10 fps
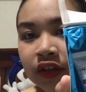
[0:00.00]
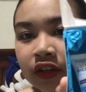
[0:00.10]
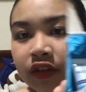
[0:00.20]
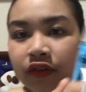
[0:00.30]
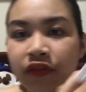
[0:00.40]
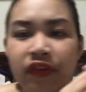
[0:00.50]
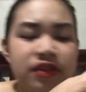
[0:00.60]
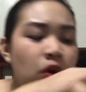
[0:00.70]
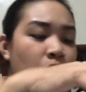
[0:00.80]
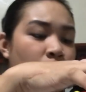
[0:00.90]
You know the
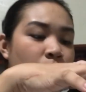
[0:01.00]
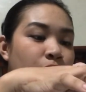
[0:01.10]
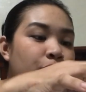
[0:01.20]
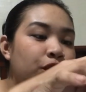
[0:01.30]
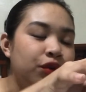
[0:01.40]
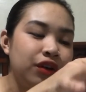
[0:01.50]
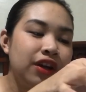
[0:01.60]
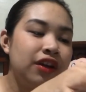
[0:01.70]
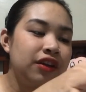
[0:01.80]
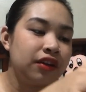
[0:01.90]
face... Oh, no, no.
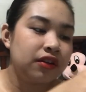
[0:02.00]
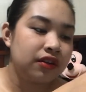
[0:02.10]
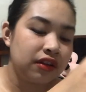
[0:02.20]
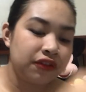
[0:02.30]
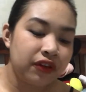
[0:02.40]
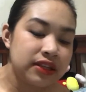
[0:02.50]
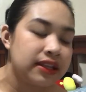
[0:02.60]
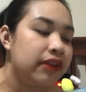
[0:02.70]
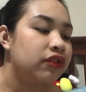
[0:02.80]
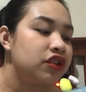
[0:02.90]
Their face
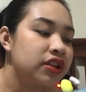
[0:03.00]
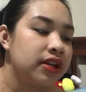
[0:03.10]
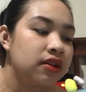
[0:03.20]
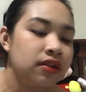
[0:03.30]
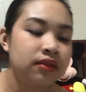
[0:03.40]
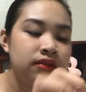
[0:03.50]
saver gel.